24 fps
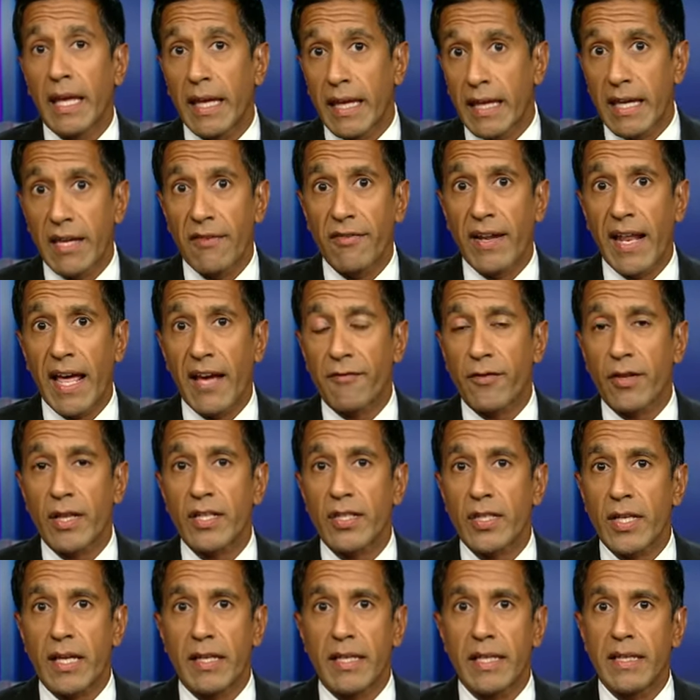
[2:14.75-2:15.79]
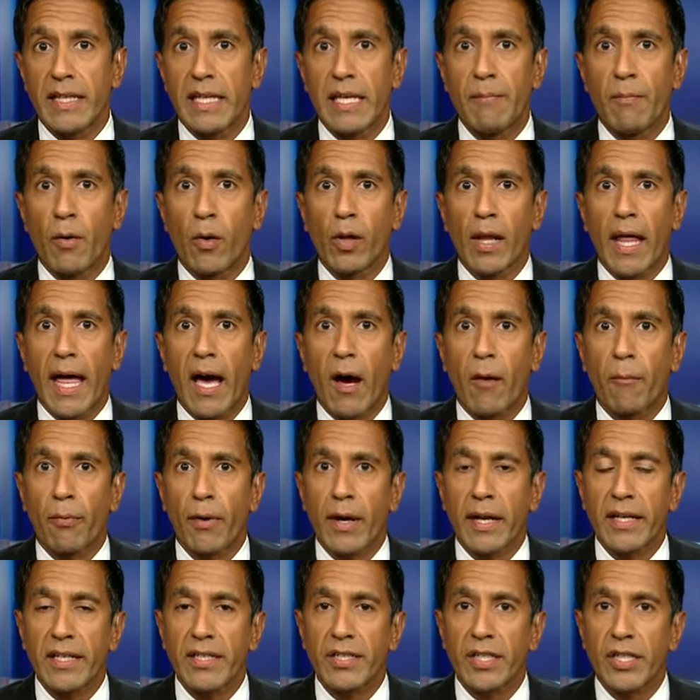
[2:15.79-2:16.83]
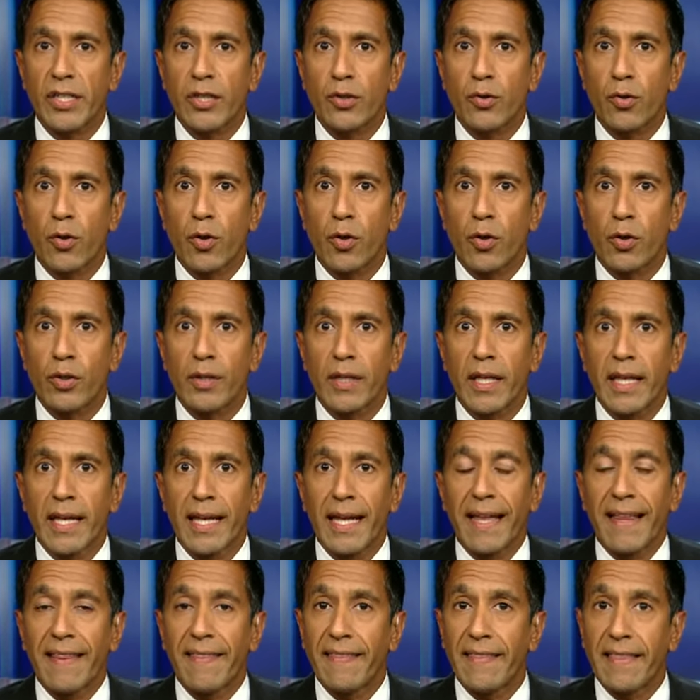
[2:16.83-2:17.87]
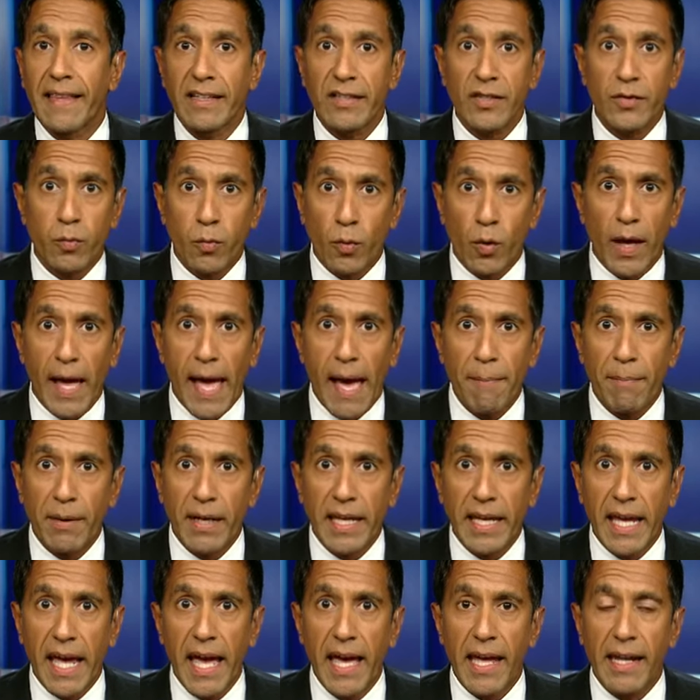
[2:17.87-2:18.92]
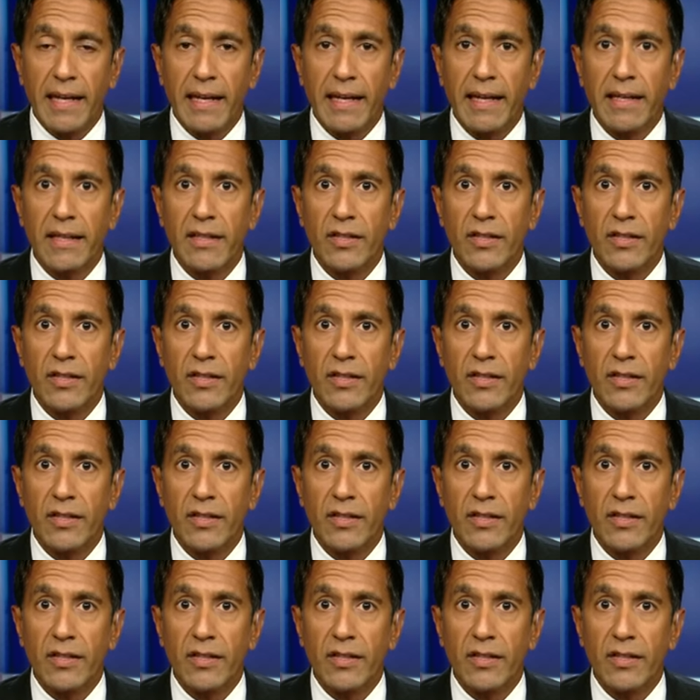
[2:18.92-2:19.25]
even after this Ebola outbreak is controlled, this will happen again.